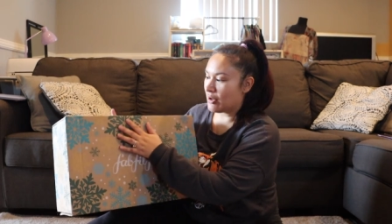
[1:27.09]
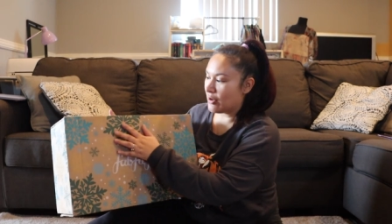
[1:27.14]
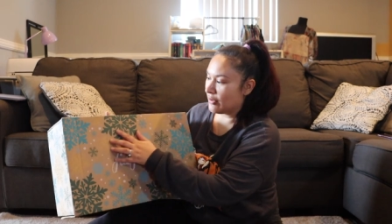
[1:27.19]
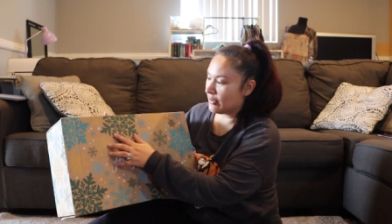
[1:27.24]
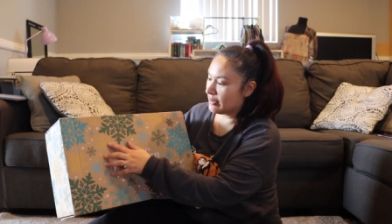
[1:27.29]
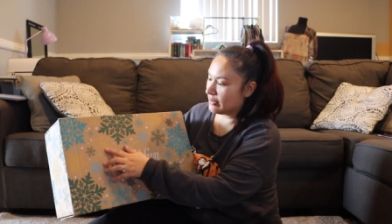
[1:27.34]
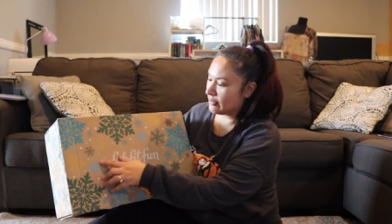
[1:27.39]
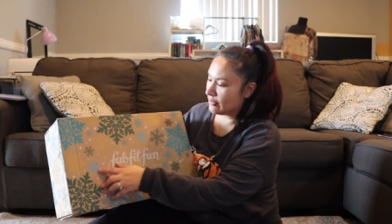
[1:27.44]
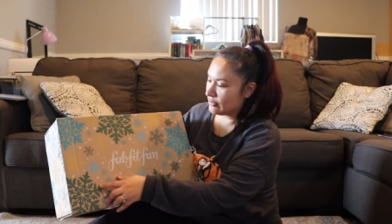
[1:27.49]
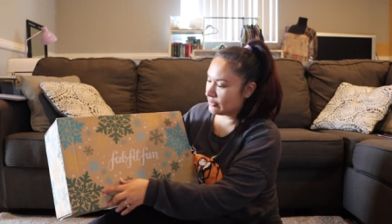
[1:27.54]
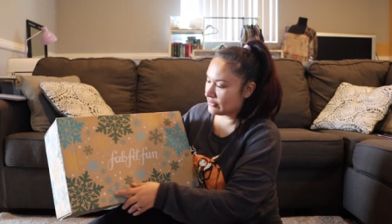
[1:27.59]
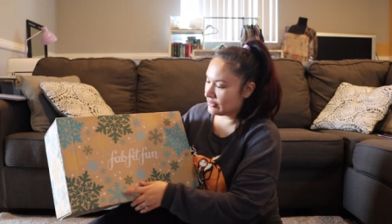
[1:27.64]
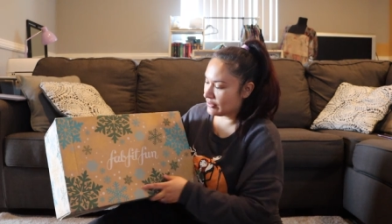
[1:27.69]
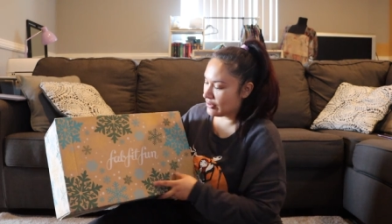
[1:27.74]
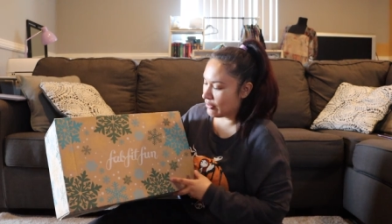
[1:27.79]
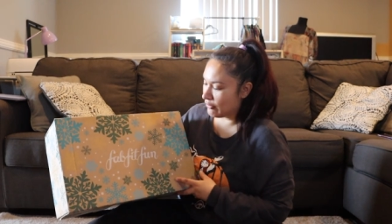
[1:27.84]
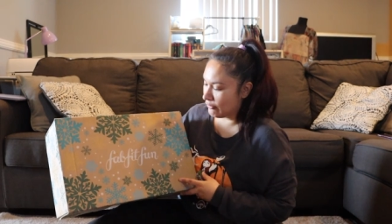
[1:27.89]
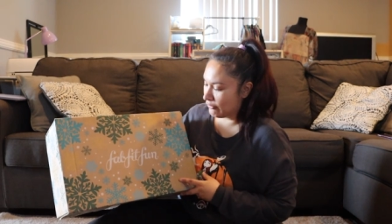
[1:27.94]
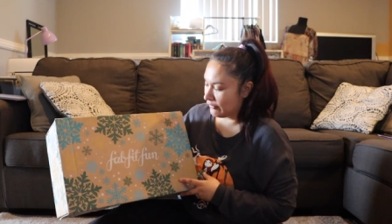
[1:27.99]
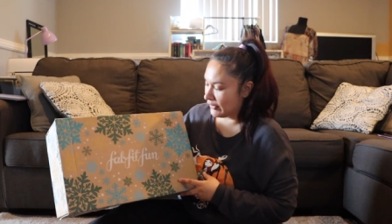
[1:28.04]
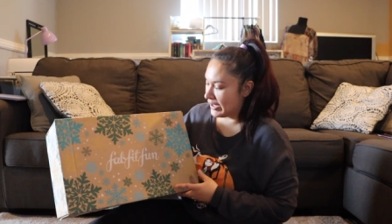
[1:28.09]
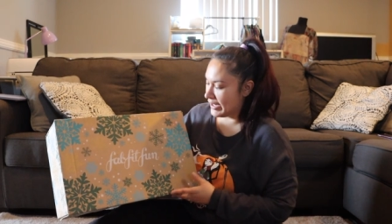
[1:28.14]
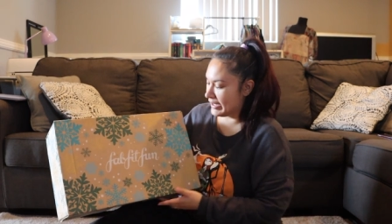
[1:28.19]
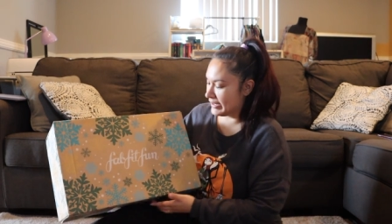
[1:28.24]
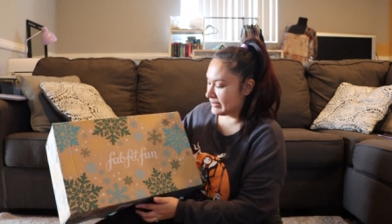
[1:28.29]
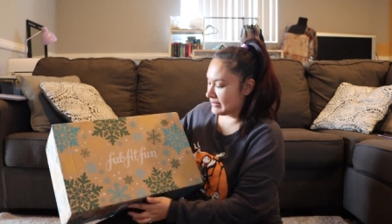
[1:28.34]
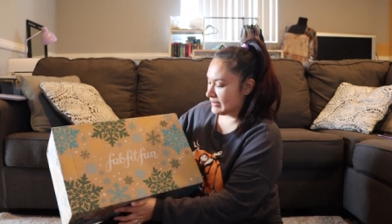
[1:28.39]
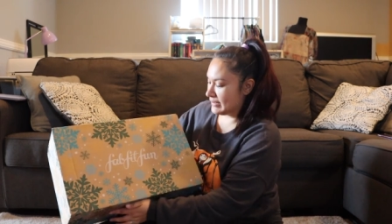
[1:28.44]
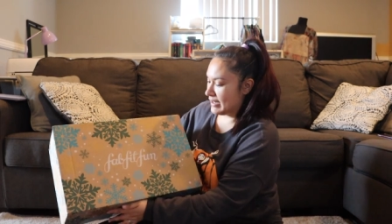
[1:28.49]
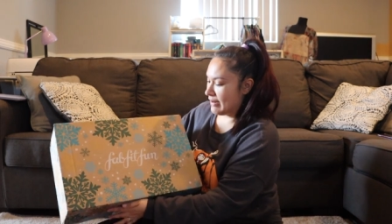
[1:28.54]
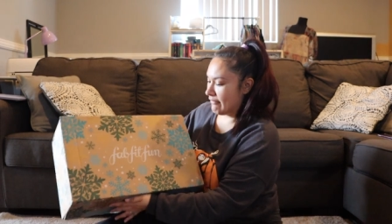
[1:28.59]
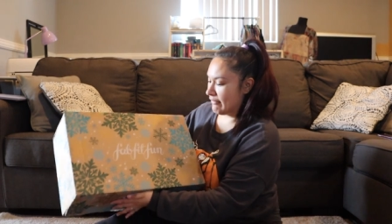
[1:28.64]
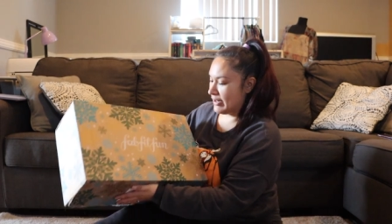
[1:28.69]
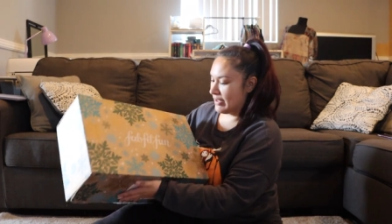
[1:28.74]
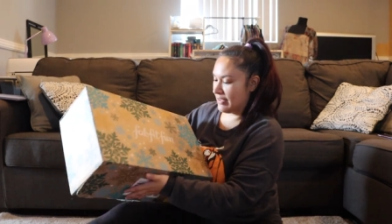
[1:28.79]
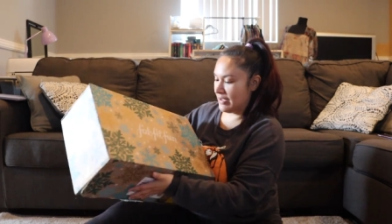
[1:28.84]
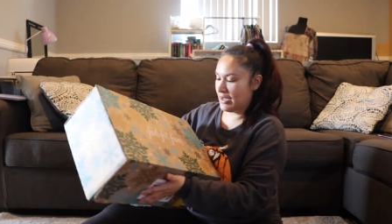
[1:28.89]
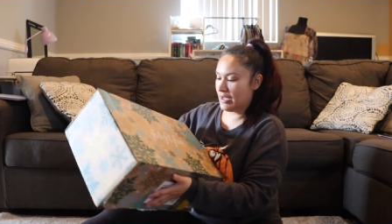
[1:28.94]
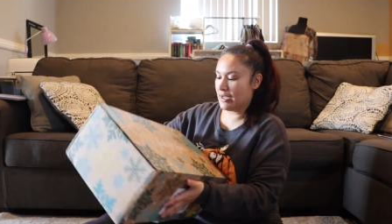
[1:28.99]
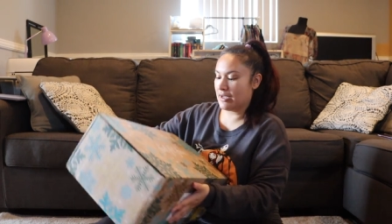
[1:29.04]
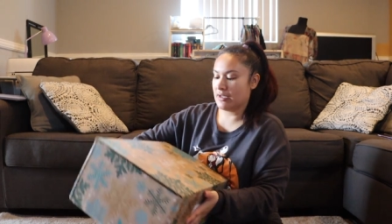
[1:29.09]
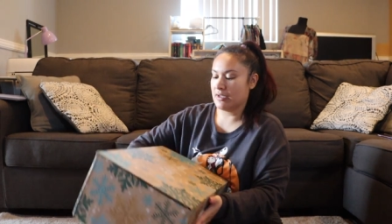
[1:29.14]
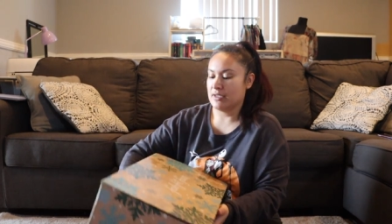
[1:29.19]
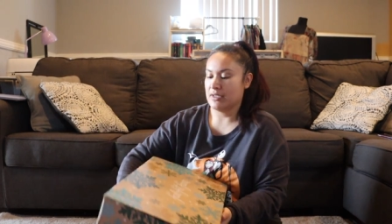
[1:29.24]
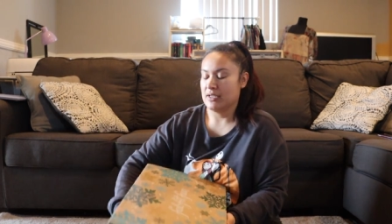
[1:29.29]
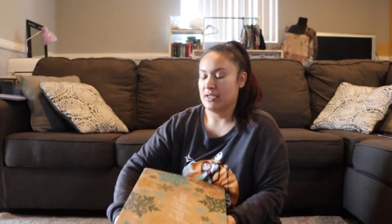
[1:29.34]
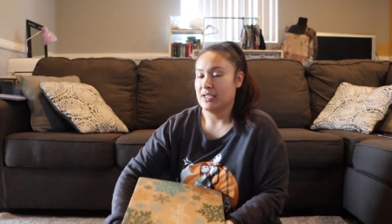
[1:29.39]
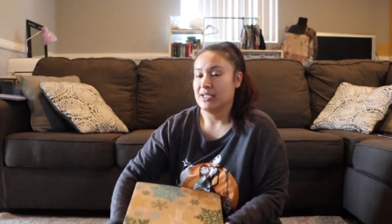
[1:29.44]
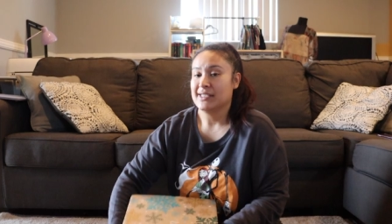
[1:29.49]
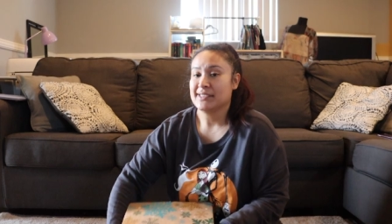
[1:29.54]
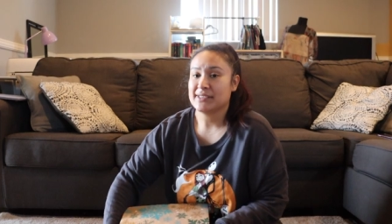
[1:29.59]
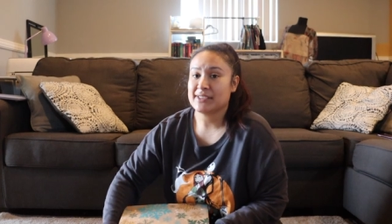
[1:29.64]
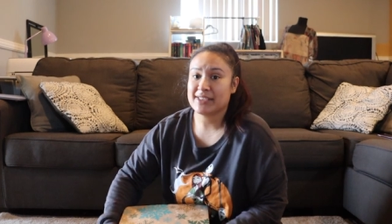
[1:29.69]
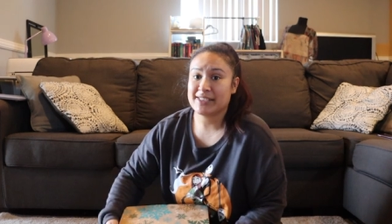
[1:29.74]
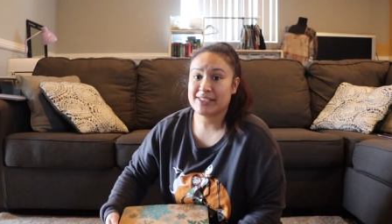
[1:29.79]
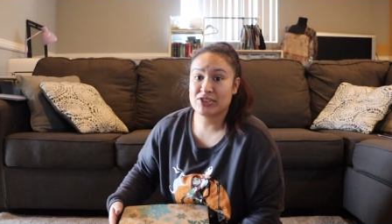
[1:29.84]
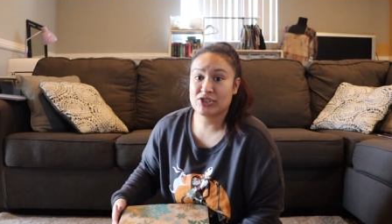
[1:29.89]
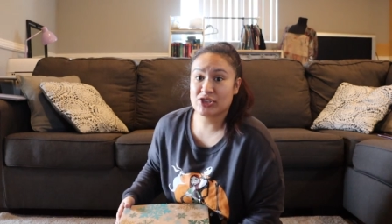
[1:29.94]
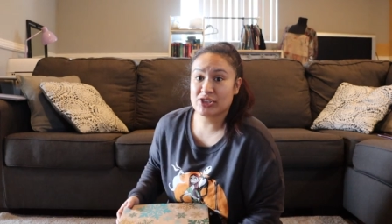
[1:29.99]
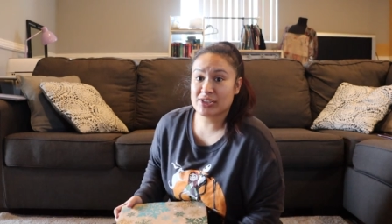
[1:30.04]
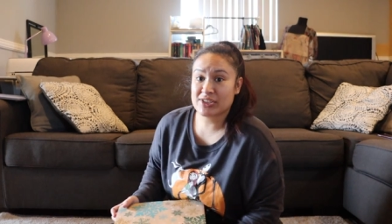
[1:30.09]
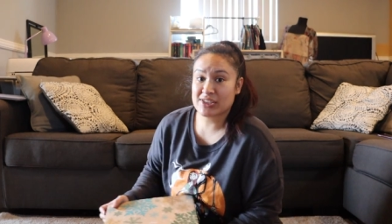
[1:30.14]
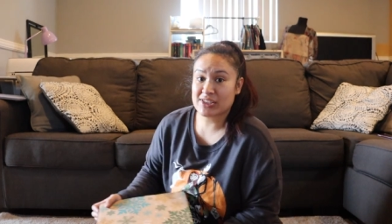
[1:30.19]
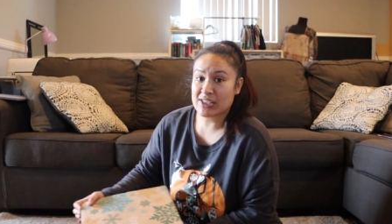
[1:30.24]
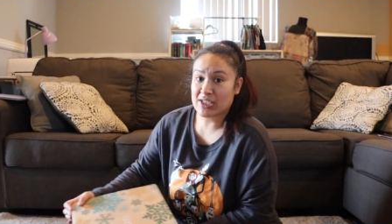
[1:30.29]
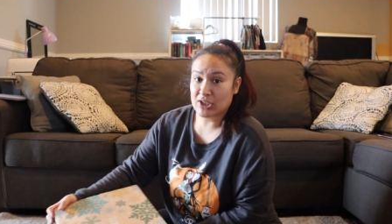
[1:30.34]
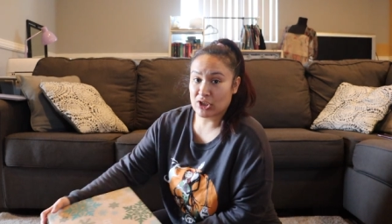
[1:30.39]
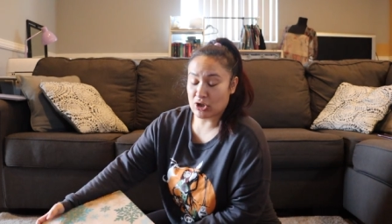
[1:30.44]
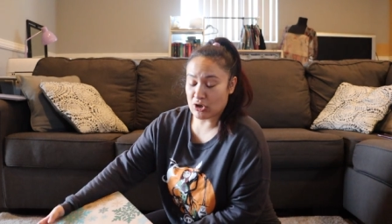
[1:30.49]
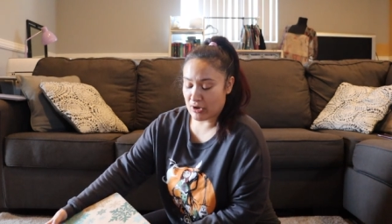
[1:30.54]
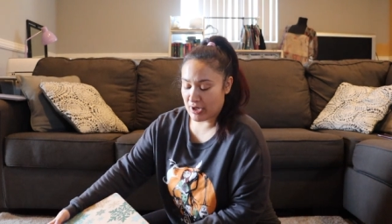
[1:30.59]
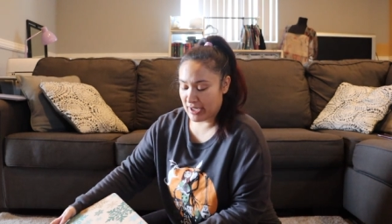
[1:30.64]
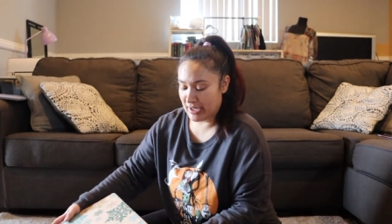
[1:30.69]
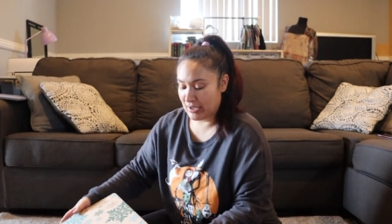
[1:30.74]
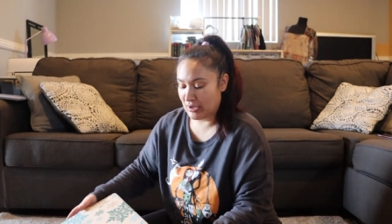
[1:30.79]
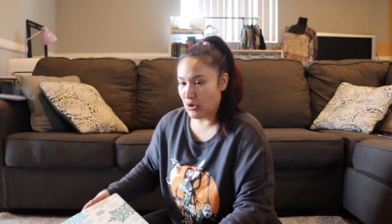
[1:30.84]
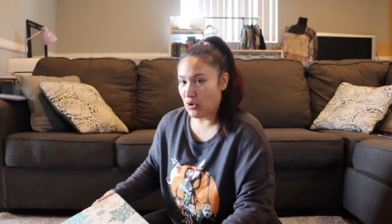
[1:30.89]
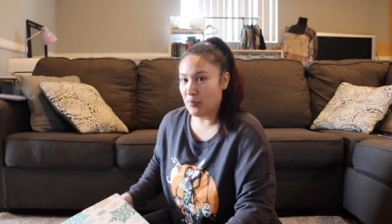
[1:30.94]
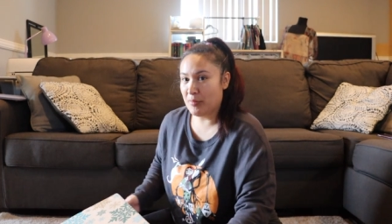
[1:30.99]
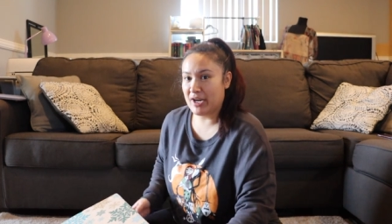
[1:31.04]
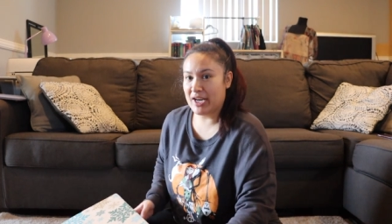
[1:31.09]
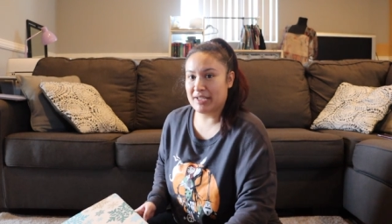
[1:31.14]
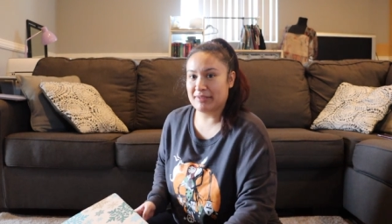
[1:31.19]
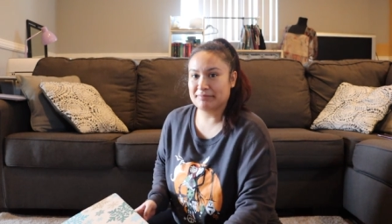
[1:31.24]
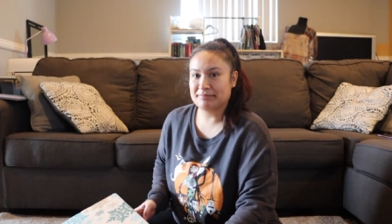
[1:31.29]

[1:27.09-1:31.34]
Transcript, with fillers: all the little snowflakes and everything. Let's just go ahead and open it.